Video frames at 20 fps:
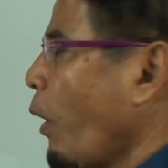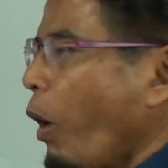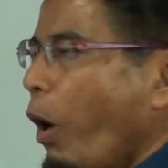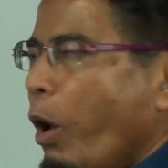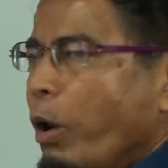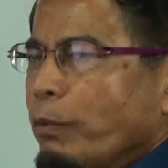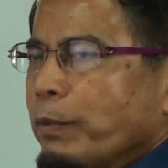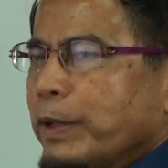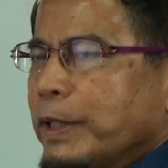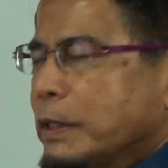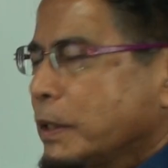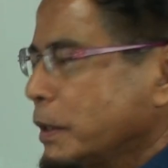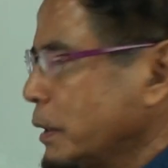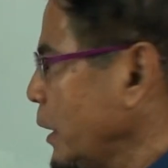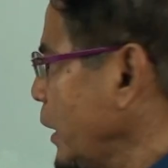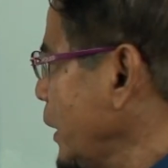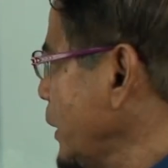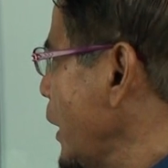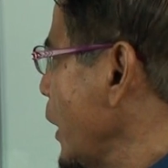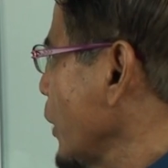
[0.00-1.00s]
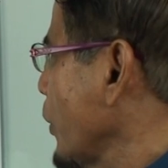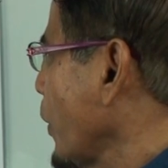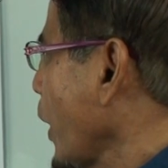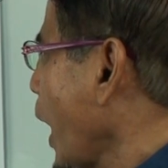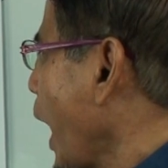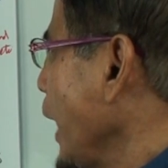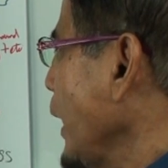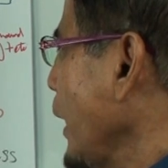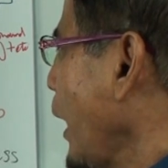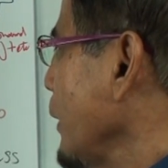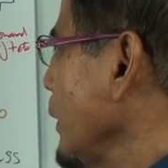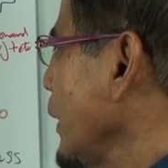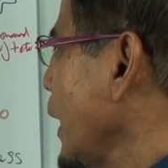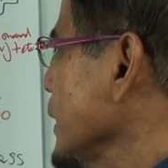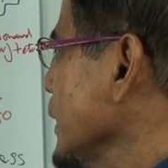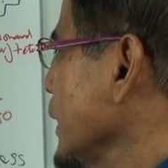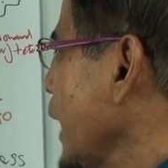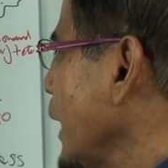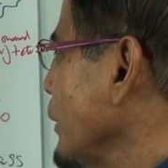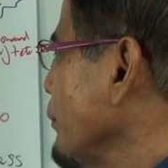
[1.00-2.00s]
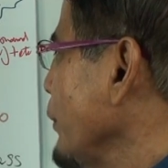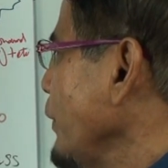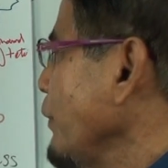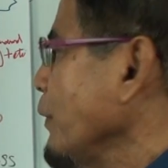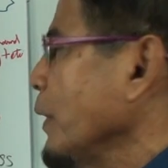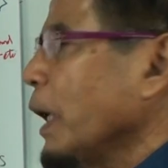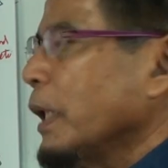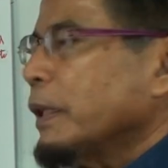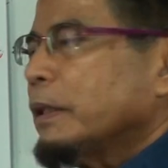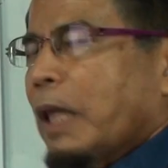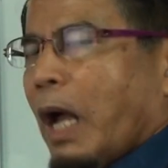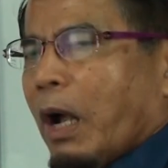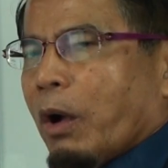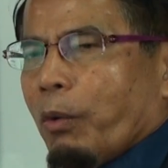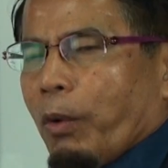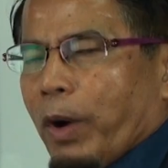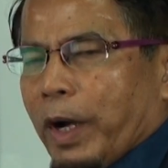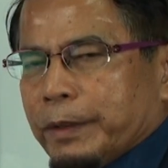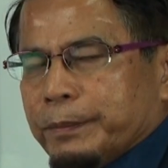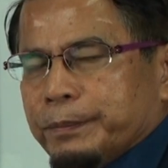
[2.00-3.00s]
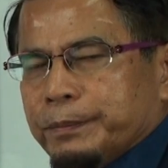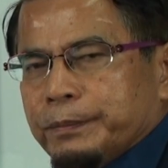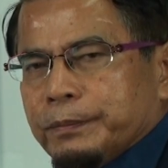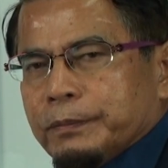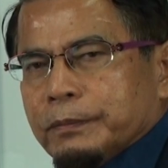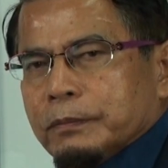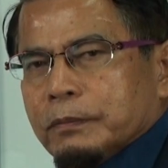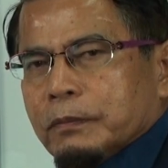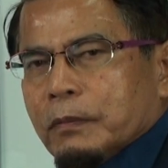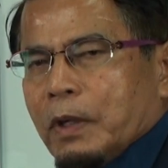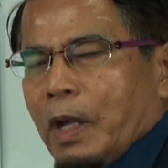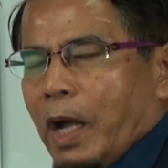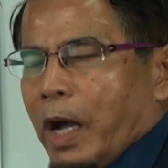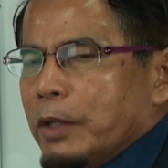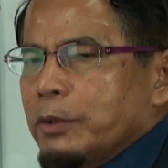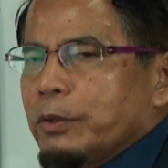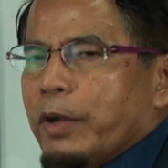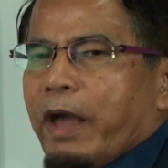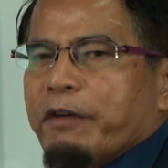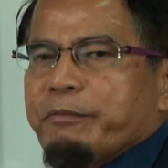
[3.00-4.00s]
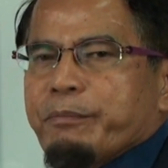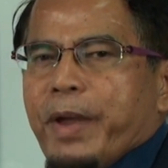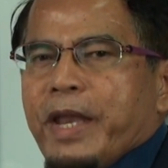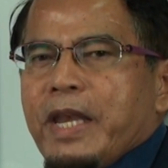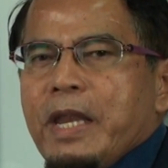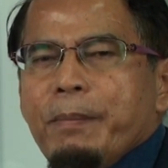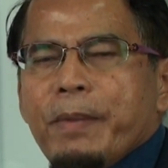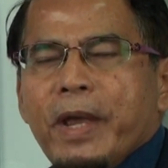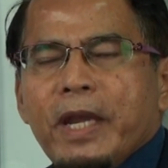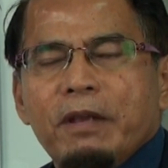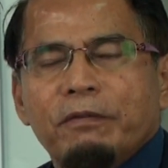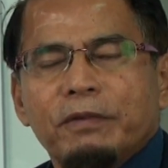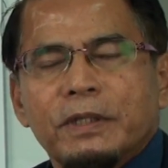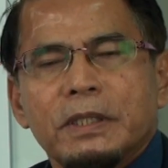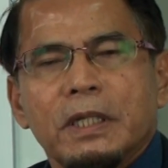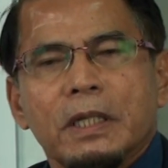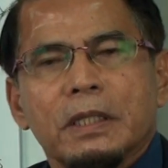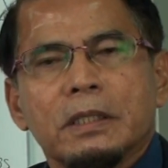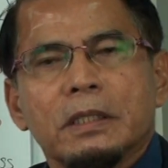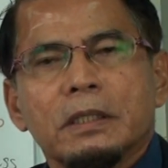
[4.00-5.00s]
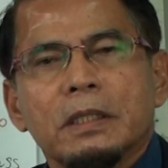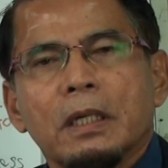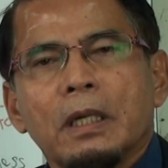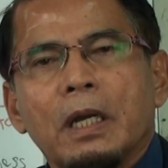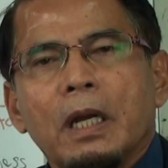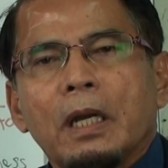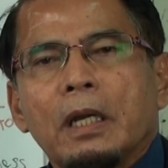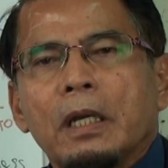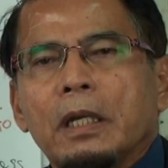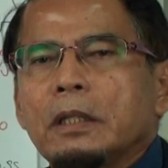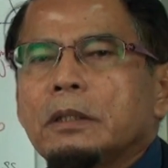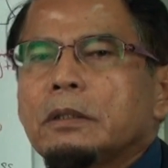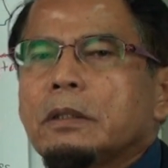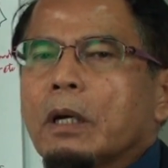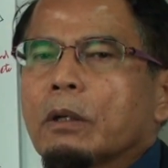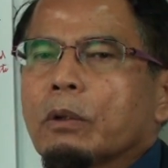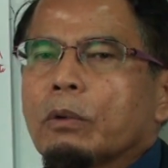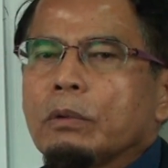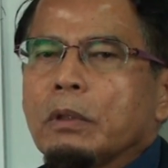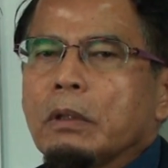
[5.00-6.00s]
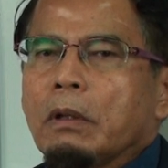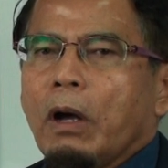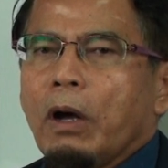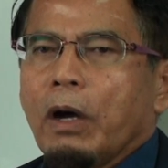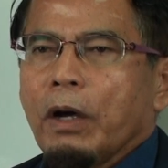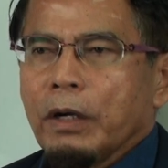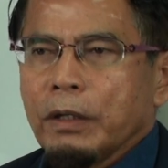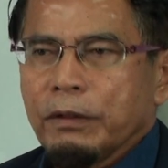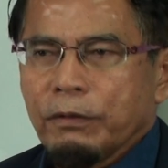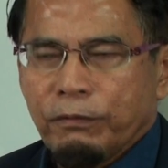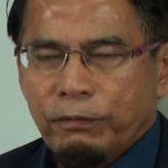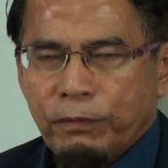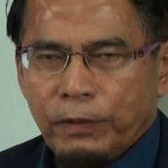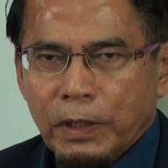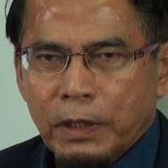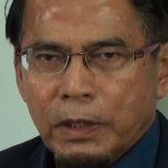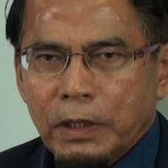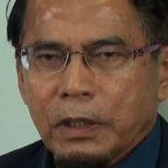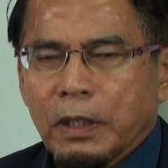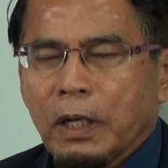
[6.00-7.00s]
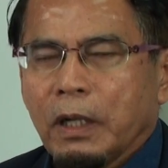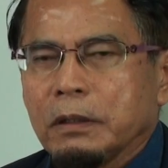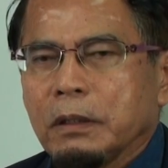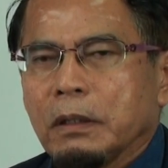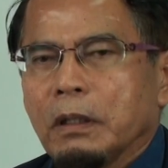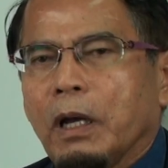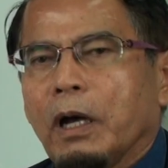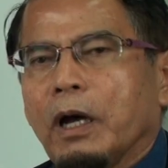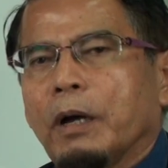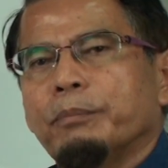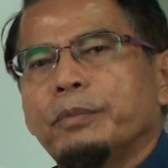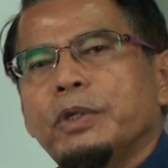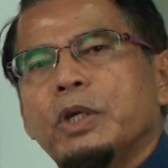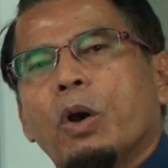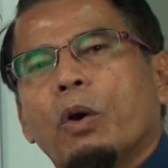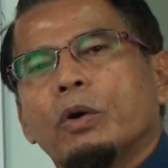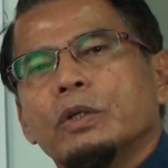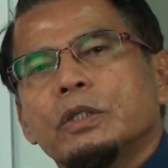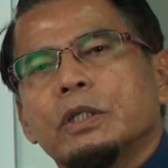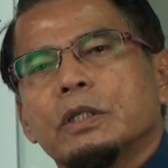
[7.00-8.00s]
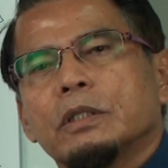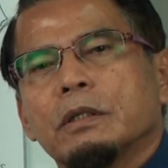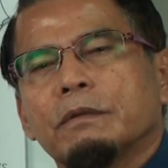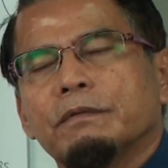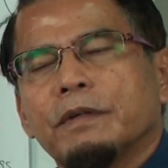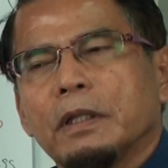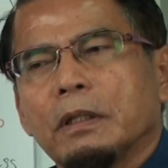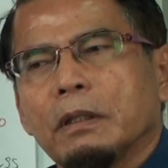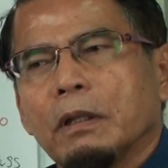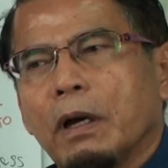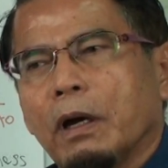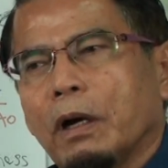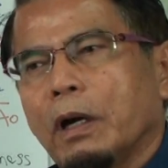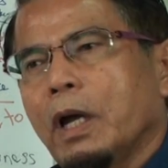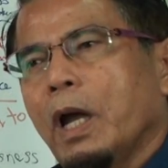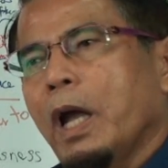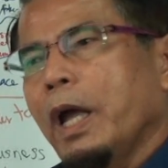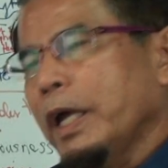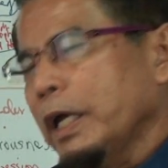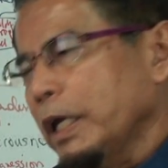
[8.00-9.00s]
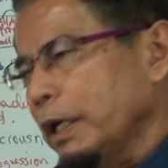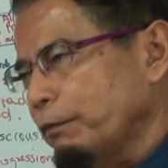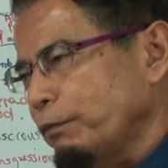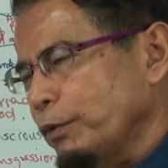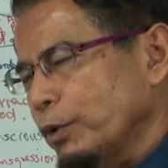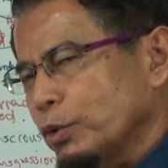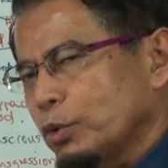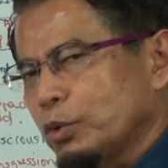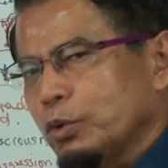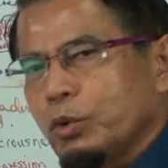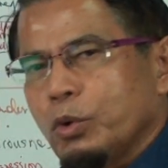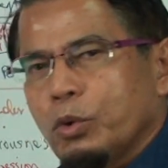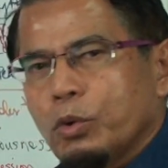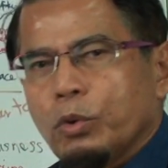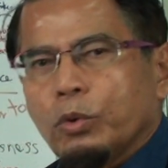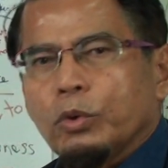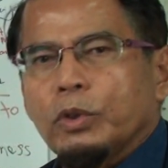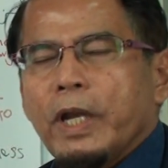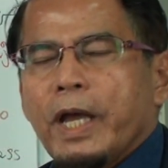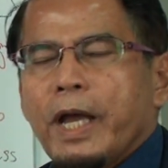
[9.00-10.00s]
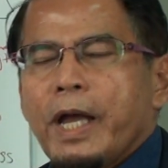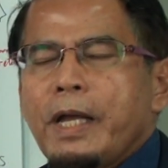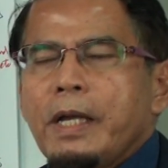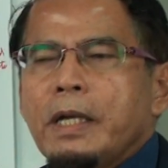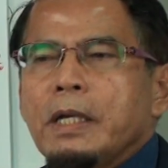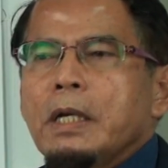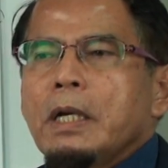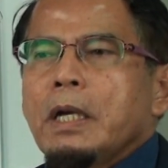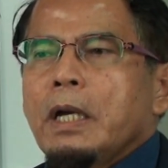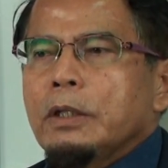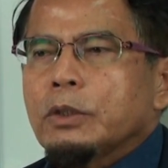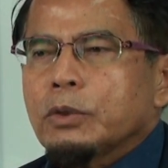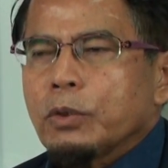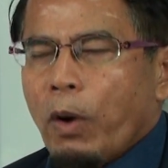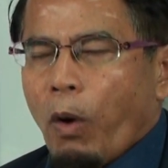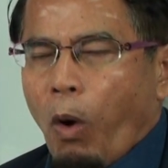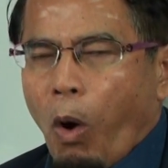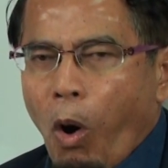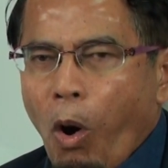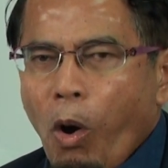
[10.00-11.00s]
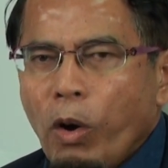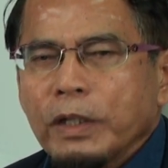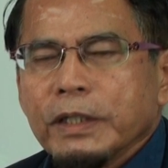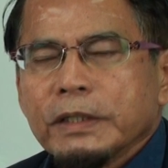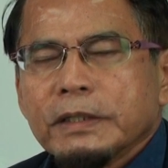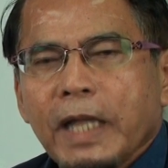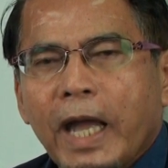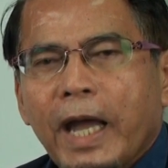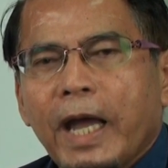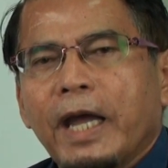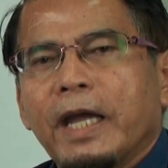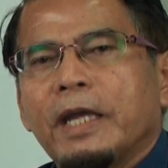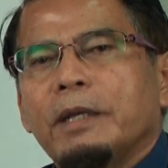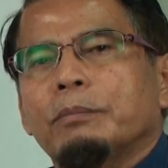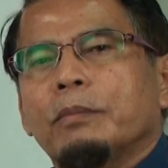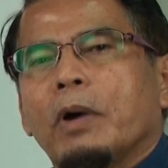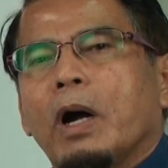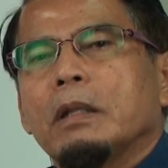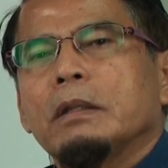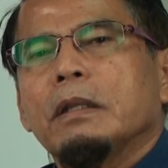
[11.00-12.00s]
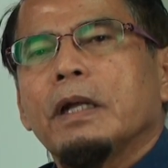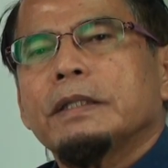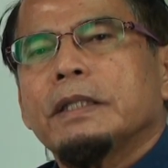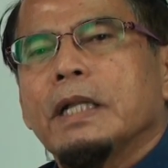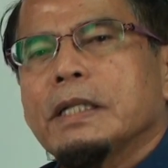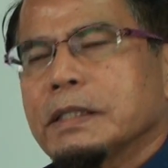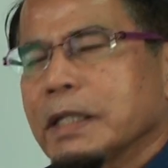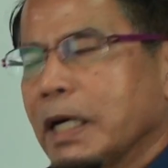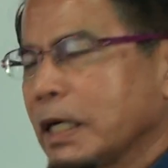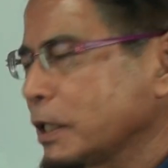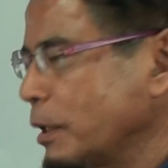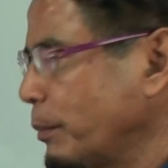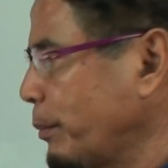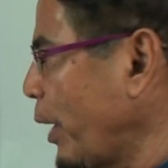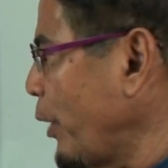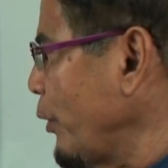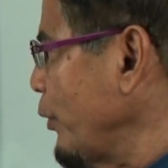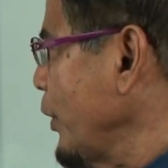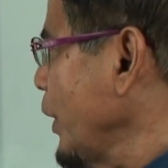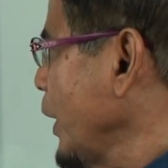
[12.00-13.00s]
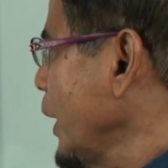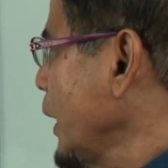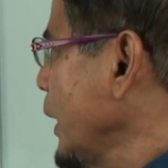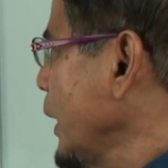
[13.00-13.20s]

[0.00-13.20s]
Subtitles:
always in the Quran, Allah start with taqwa. You have many verses. Ittaqullah, fear Allah, be conscious of Allah, if you do good. So all the time Allah tells us about